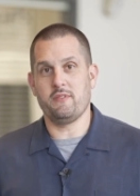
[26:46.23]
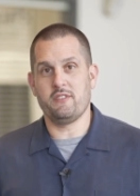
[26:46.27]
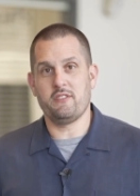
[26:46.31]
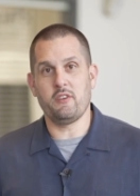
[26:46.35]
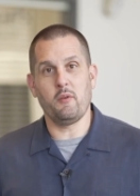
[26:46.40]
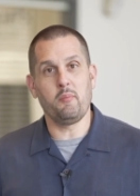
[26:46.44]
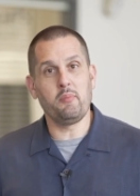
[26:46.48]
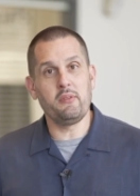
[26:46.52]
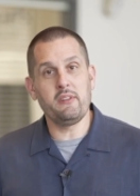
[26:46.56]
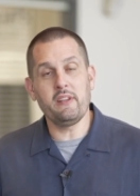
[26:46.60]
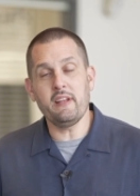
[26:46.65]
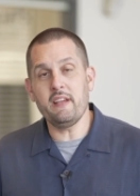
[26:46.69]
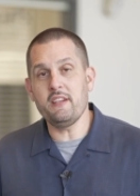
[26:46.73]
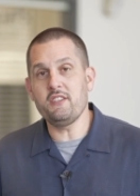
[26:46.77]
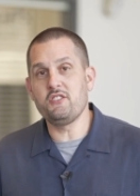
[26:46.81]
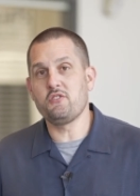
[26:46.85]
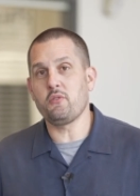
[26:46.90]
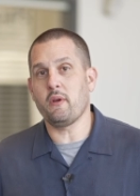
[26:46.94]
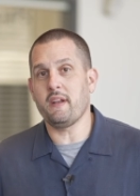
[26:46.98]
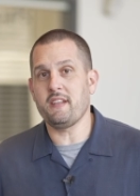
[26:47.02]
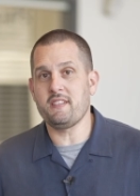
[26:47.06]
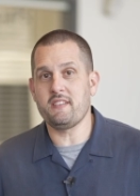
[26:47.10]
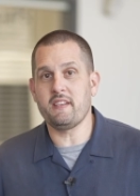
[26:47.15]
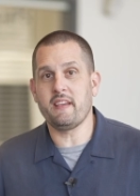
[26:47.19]
So please
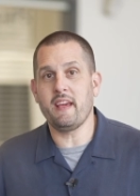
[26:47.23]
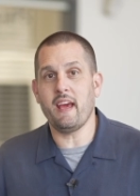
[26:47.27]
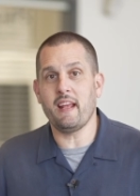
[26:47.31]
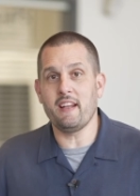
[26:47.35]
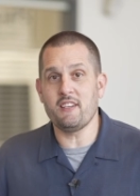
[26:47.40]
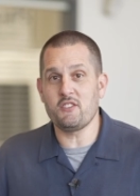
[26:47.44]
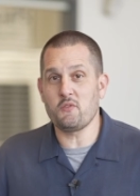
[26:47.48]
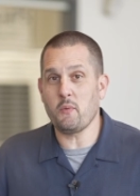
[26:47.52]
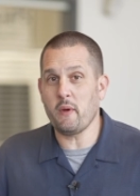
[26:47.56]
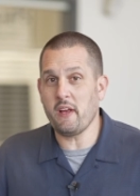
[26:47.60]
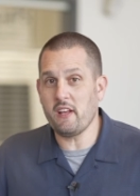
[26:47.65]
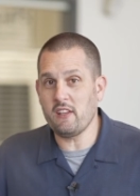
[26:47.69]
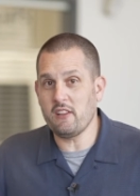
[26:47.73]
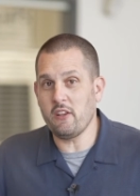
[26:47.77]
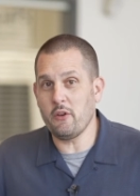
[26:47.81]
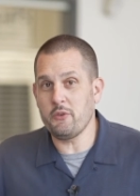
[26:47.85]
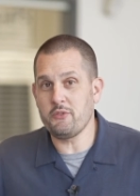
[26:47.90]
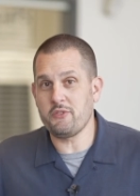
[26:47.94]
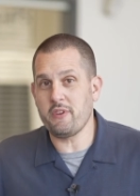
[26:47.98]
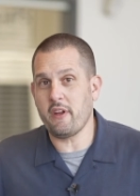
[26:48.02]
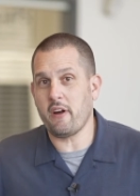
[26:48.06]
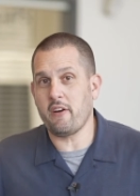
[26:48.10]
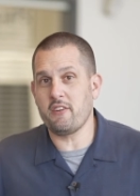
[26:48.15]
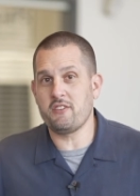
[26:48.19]
join us again as we
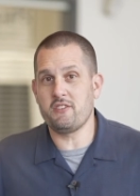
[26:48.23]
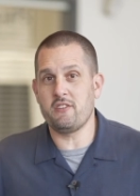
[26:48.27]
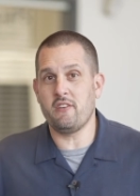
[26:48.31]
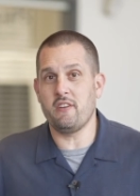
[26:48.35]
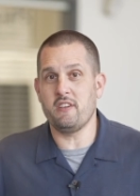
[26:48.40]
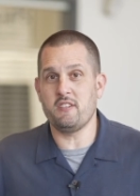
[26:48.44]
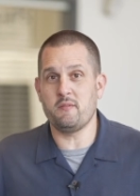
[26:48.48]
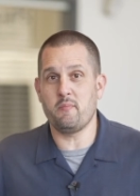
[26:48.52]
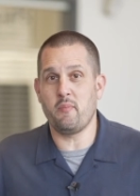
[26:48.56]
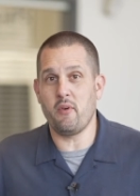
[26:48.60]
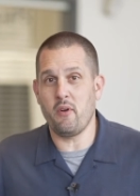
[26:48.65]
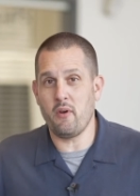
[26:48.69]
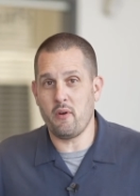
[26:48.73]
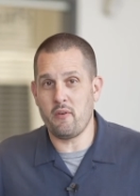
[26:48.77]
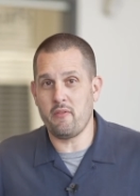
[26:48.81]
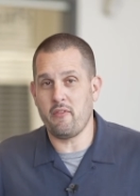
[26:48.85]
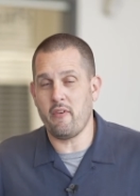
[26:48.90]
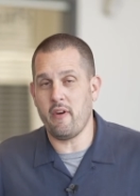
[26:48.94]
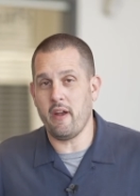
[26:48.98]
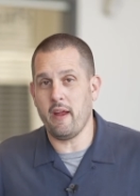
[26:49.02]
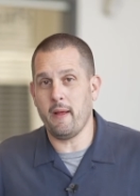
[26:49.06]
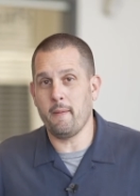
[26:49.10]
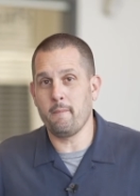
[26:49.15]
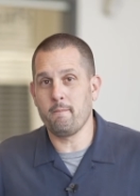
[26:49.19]
close out our series, Broke
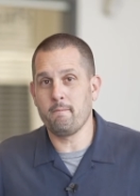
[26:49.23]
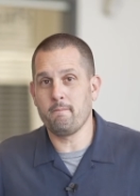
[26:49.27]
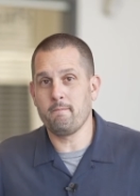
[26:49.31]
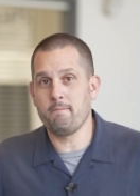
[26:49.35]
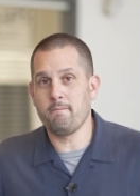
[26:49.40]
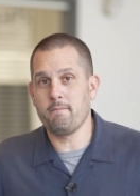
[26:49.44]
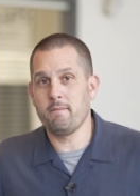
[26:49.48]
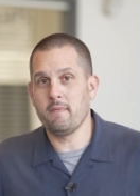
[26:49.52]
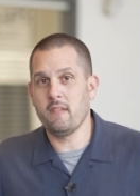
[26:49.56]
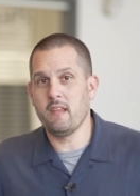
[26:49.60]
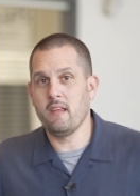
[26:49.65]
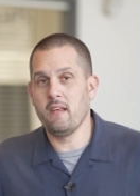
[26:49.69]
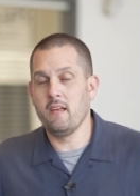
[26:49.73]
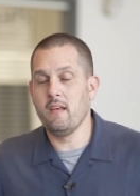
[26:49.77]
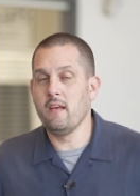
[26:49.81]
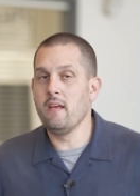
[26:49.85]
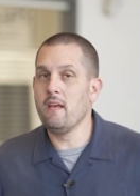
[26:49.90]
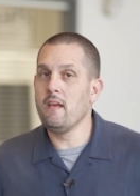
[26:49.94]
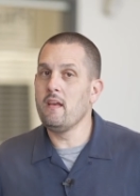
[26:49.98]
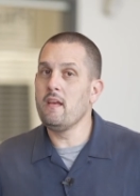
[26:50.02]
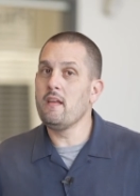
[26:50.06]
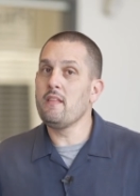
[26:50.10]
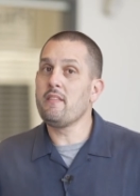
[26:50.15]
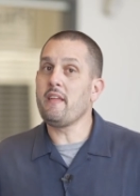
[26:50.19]
Free.
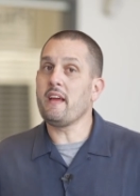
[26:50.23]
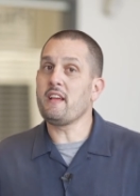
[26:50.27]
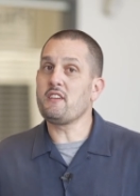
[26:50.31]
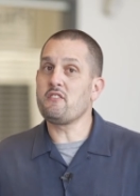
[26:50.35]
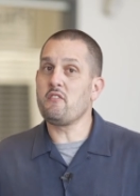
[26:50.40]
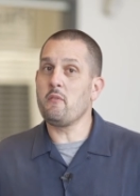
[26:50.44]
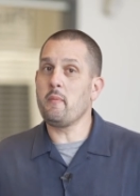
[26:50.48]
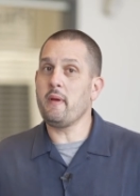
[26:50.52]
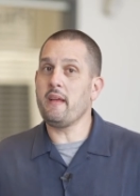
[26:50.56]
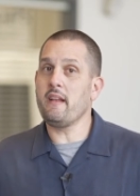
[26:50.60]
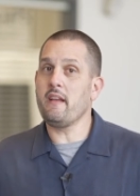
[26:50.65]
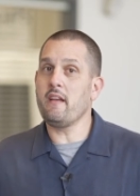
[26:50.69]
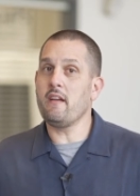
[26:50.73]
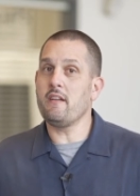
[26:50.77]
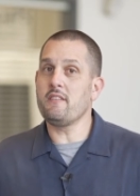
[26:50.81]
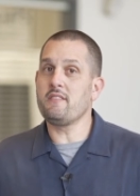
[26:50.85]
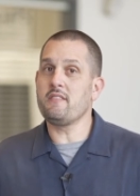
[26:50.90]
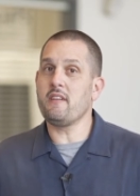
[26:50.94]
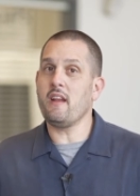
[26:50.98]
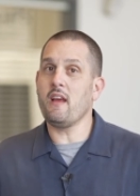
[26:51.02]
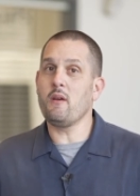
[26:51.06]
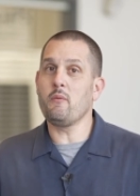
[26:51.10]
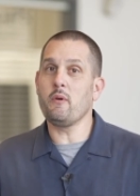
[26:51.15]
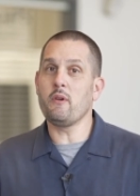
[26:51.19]
Thanks for being here
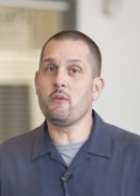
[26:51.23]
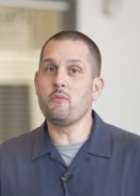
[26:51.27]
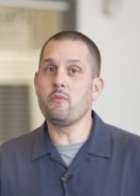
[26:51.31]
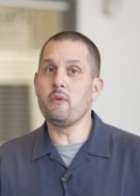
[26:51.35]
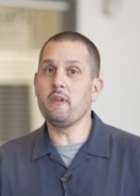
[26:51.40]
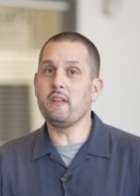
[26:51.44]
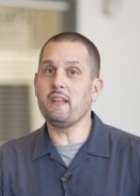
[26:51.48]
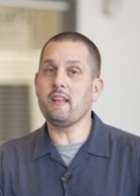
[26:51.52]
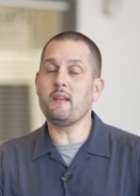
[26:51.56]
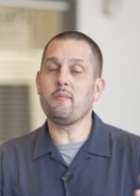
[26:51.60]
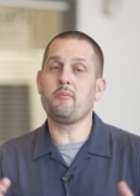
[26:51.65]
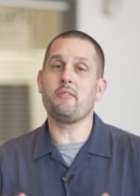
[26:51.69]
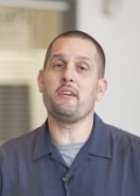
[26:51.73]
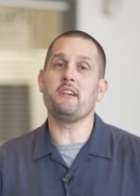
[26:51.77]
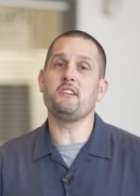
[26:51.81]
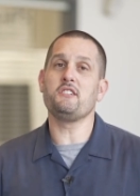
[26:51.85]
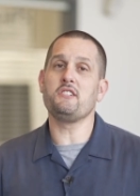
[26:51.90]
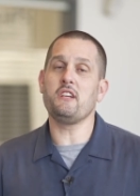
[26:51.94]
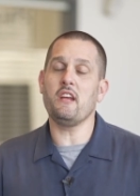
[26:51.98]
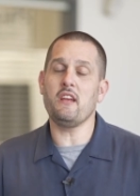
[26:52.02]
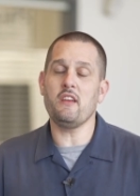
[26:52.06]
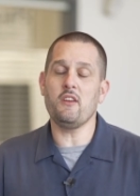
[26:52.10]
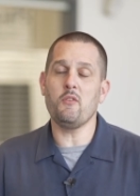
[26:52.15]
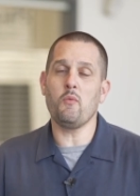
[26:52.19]
today. We really
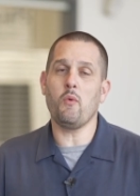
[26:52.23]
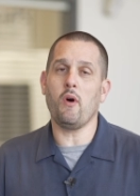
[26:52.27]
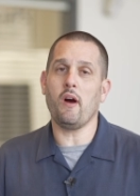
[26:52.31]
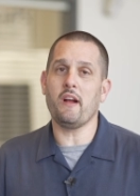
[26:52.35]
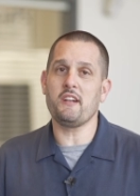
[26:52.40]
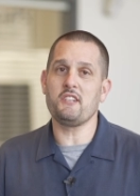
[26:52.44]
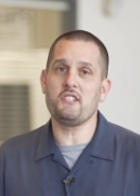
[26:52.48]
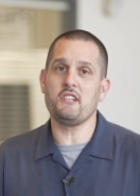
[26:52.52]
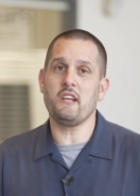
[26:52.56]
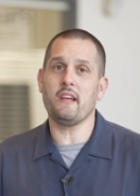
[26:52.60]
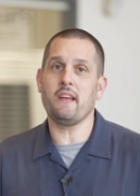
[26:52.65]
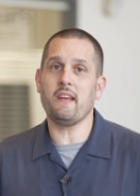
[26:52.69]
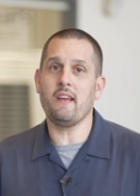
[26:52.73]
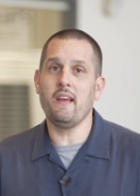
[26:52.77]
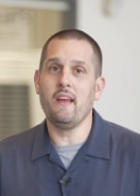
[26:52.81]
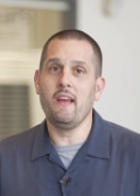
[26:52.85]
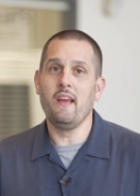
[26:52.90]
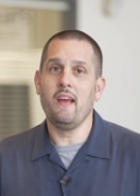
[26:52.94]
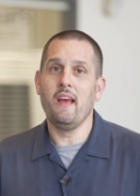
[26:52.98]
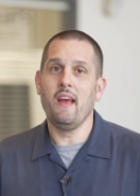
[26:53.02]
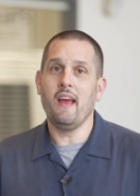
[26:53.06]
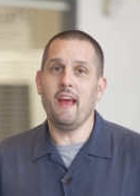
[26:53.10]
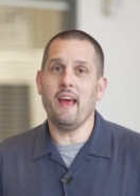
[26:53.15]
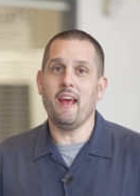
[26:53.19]
appreciate you watching,
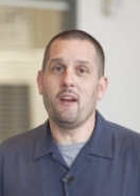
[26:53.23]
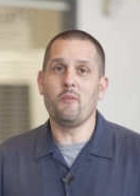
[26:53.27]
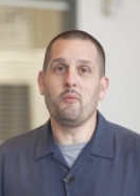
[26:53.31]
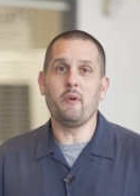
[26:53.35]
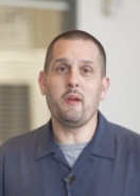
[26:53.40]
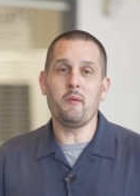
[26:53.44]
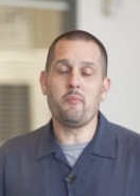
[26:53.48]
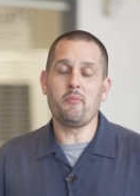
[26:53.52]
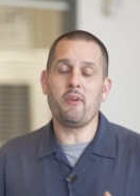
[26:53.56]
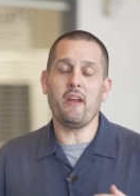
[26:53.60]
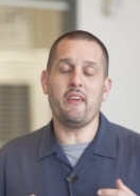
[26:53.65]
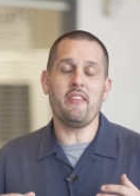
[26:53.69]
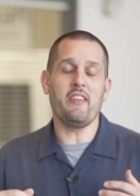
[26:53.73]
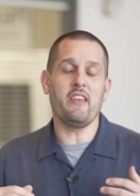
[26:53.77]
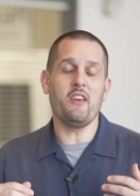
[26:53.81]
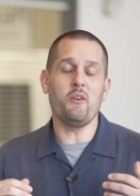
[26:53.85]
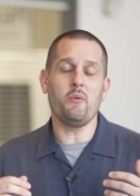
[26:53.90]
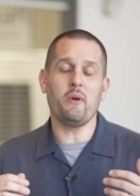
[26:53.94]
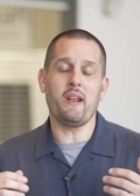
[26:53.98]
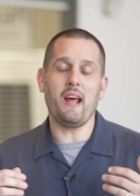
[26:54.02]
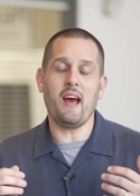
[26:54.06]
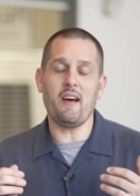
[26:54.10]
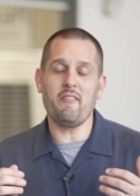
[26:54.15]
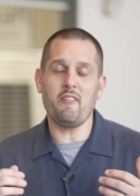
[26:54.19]
and we pray that you
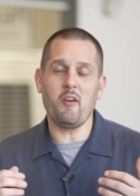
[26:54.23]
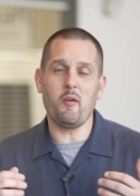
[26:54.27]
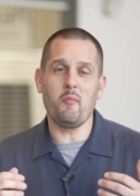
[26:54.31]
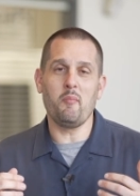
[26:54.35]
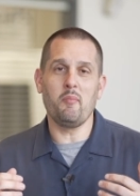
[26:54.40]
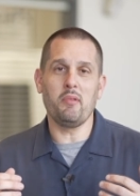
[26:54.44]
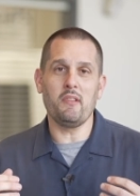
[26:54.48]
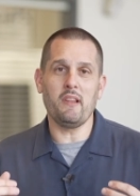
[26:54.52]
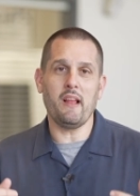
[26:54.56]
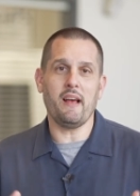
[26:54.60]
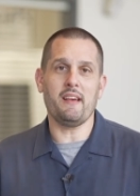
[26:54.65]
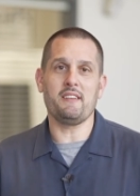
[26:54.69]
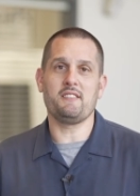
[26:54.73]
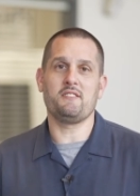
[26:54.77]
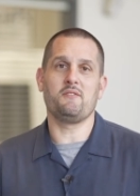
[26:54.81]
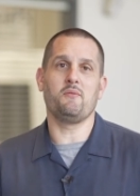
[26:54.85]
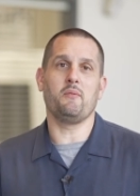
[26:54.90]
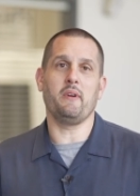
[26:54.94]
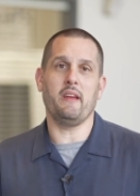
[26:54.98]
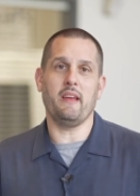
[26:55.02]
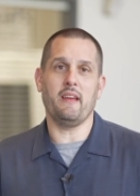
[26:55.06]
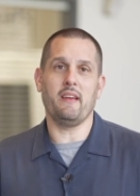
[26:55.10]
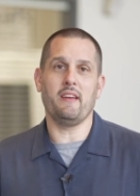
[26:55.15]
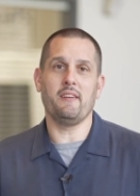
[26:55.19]
would have a blessed
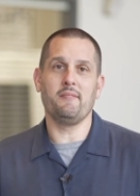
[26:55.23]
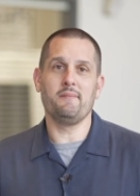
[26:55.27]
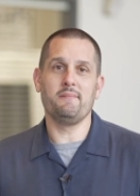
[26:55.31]
week.